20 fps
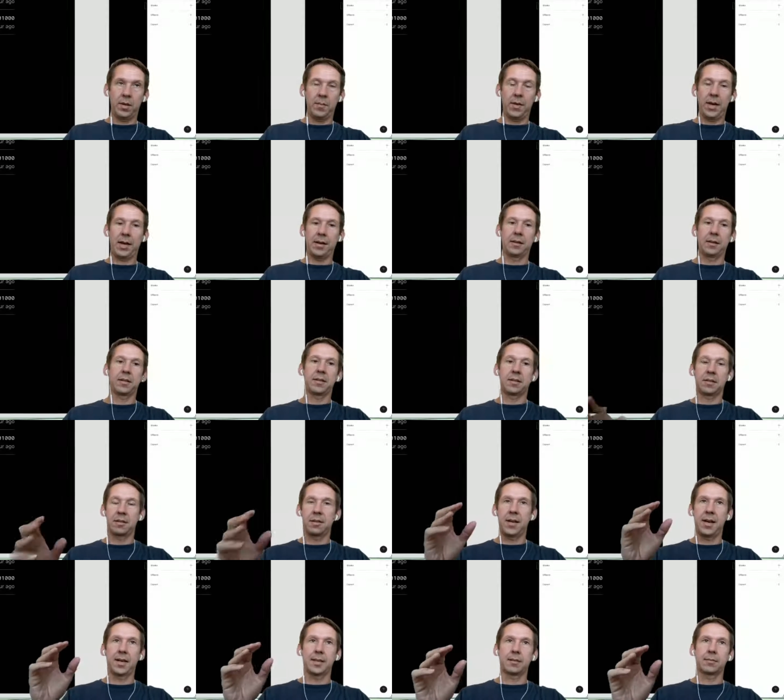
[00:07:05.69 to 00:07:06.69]
balance is
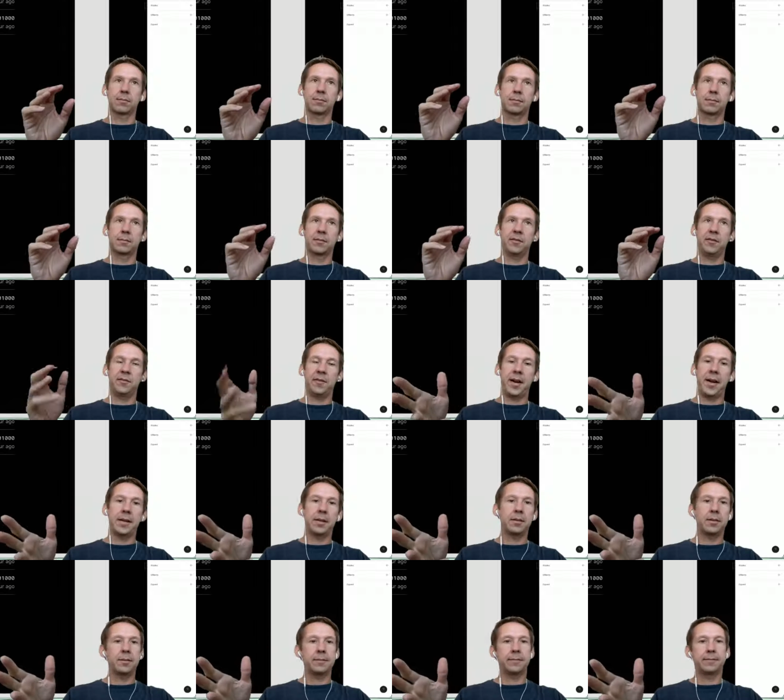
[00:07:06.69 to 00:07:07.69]
not
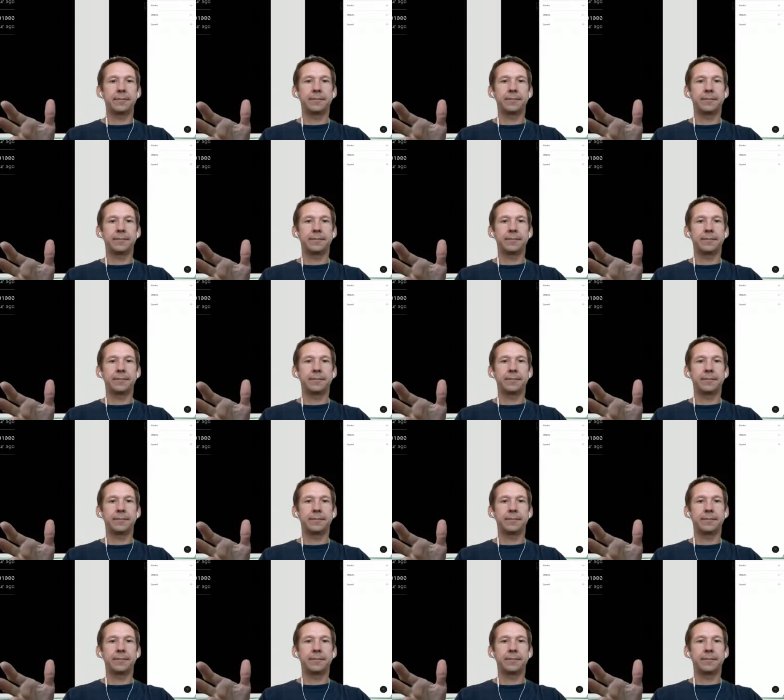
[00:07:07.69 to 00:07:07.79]
final,